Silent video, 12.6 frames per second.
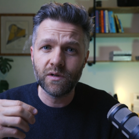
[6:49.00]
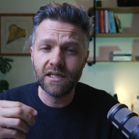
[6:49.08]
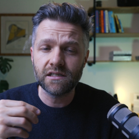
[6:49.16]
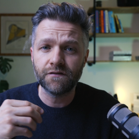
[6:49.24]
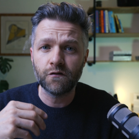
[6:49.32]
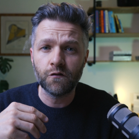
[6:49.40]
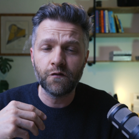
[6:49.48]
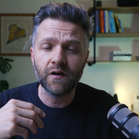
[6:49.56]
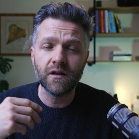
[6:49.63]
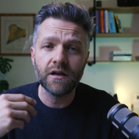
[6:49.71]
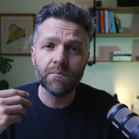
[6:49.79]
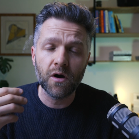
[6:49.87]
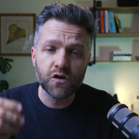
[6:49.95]
we need to fulfill
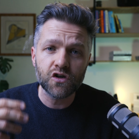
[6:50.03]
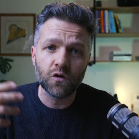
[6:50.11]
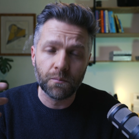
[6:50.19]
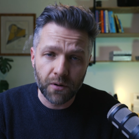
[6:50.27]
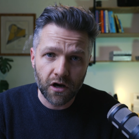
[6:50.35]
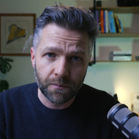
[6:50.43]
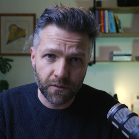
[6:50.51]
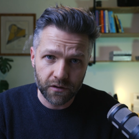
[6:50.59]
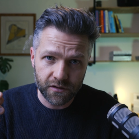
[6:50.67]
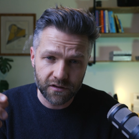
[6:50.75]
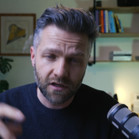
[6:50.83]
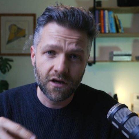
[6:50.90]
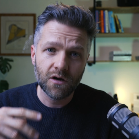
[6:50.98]
an emotional
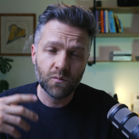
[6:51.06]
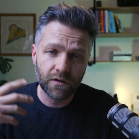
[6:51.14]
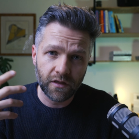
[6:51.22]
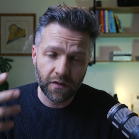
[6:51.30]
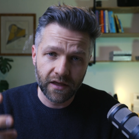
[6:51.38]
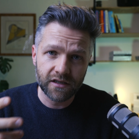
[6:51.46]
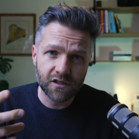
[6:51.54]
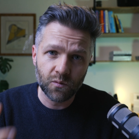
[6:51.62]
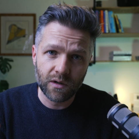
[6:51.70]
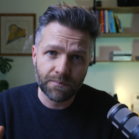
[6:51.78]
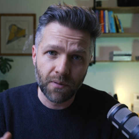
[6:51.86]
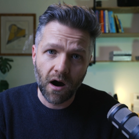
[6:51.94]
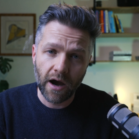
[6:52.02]
purpose with the things that
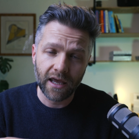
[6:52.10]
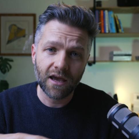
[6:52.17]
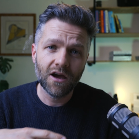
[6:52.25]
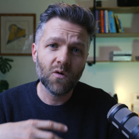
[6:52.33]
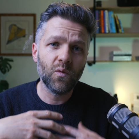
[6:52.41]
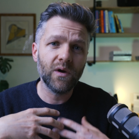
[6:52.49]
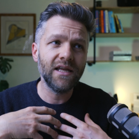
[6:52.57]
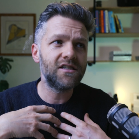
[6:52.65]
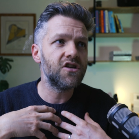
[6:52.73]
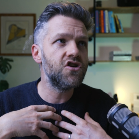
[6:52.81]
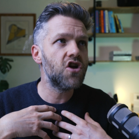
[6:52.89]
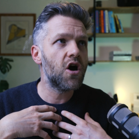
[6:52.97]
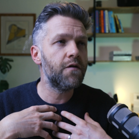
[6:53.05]
we buy. We need to
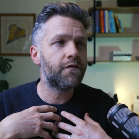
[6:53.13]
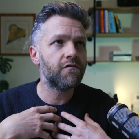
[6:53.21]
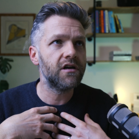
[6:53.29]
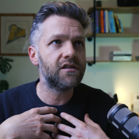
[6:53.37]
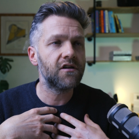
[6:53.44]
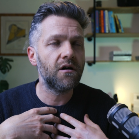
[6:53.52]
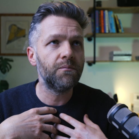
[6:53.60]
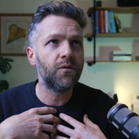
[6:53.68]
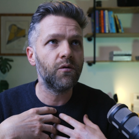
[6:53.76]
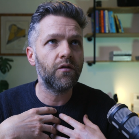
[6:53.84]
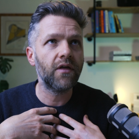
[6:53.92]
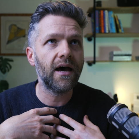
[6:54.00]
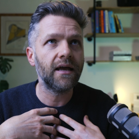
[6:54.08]
know, for
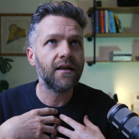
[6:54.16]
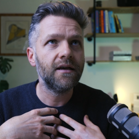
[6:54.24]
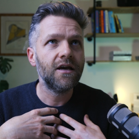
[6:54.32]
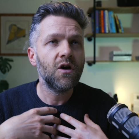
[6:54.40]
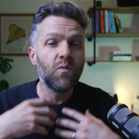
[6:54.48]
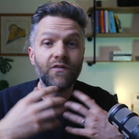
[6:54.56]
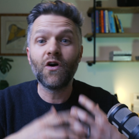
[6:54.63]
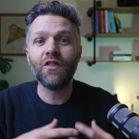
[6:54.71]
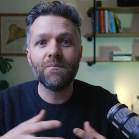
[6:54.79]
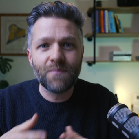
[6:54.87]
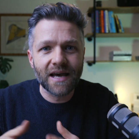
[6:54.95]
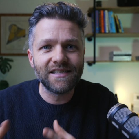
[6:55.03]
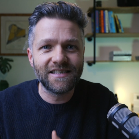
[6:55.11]
example, that we've got the
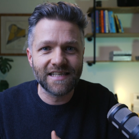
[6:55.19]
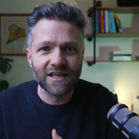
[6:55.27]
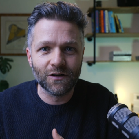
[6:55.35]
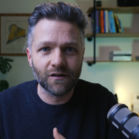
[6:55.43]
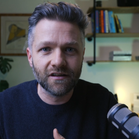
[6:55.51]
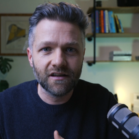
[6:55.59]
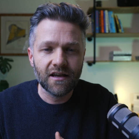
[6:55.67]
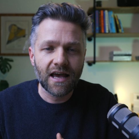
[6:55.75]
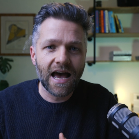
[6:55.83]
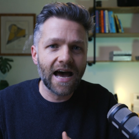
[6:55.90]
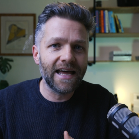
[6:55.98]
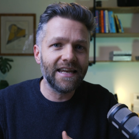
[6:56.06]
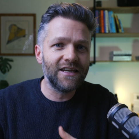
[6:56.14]
best deal.
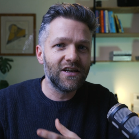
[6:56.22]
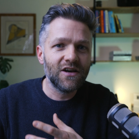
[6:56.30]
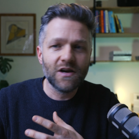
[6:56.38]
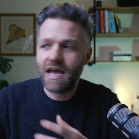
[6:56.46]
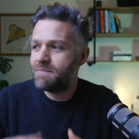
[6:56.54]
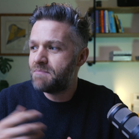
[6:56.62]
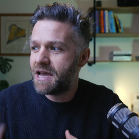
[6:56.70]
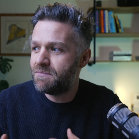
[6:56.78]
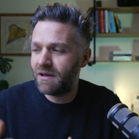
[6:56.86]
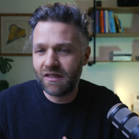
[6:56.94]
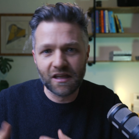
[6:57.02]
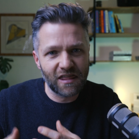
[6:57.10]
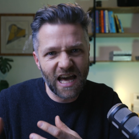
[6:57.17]
And it may
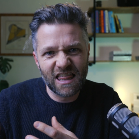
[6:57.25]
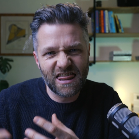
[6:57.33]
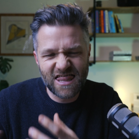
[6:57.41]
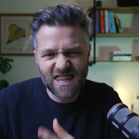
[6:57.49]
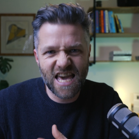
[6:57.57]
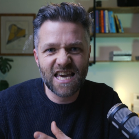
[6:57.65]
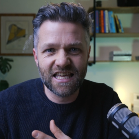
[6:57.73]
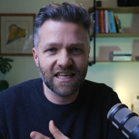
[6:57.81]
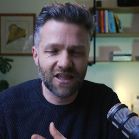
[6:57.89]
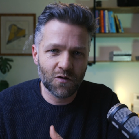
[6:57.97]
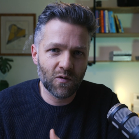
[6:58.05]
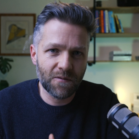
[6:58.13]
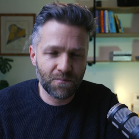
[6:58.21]
be that thing
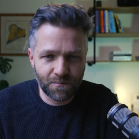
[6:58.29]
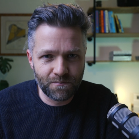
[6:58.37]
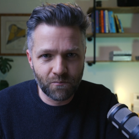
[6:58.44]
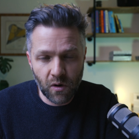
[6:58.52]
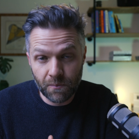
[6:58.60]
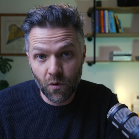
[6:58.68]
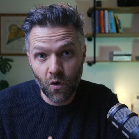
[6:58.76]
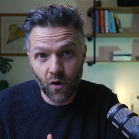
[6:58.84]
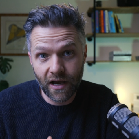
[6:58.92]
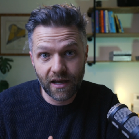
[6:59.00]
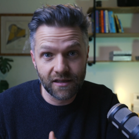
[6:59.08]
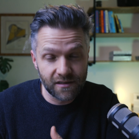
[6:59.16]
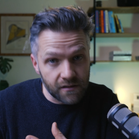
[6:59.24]
that we bought
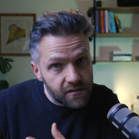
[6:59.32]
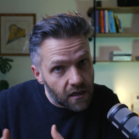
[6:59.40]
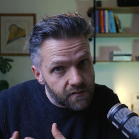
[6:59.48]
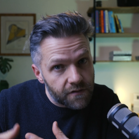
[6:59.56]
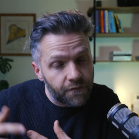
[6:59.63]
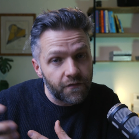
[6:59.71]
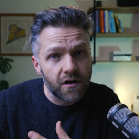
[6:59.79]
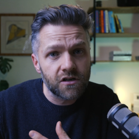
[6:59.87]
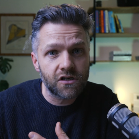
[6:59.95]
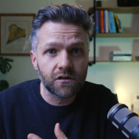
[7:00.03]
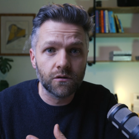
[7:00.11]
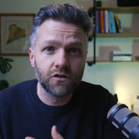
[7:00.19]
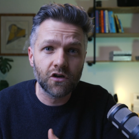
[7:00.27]
serves a
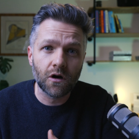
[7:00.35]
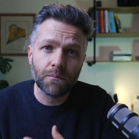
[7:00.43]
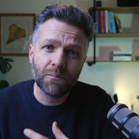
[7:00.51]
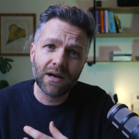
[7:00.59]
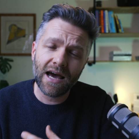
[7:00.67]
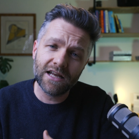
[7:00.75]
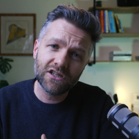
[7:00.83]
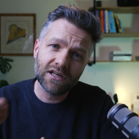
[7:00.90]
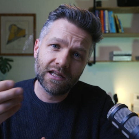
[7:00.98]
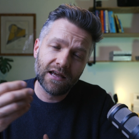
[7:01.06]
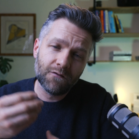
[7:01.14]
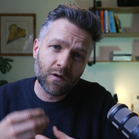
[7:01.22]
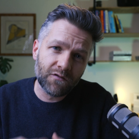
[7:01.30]
functional job, but
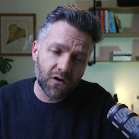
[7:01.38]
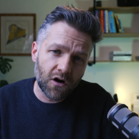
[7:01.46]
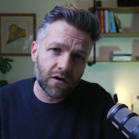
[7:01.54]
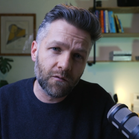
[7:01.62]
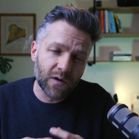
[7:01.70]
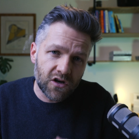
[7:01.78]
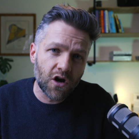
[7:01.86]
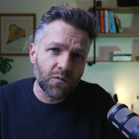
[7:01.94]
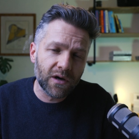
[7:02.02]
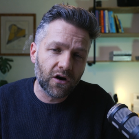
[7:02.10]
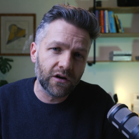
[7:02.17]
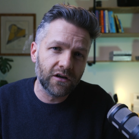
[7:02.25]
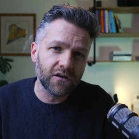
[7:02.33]
actually if we know
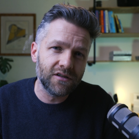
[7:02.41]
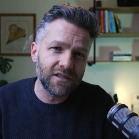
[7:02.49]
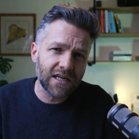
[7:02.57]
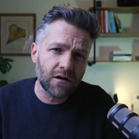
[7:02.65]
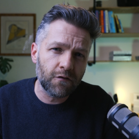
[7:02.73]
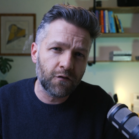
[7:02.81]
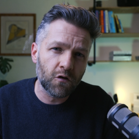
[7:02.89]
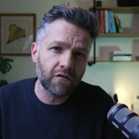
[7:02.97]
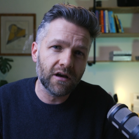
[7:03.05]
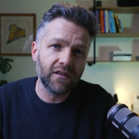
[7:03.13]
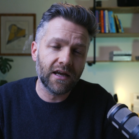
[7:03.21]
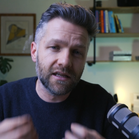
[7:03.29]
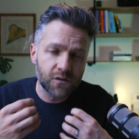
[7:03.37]
we got a good deal for
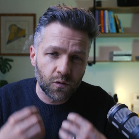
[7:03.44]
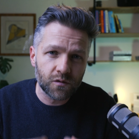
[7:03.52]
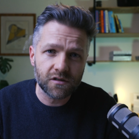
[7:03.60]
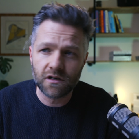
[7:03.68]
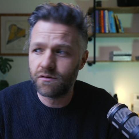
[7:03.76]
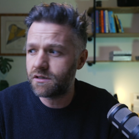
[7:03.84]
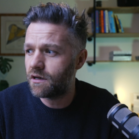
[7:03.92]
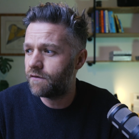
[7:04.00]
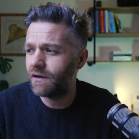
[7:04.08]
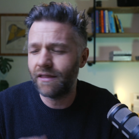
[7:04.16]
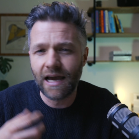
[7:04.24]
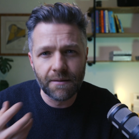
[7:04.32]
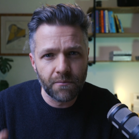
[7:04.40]
it, then it's also serving that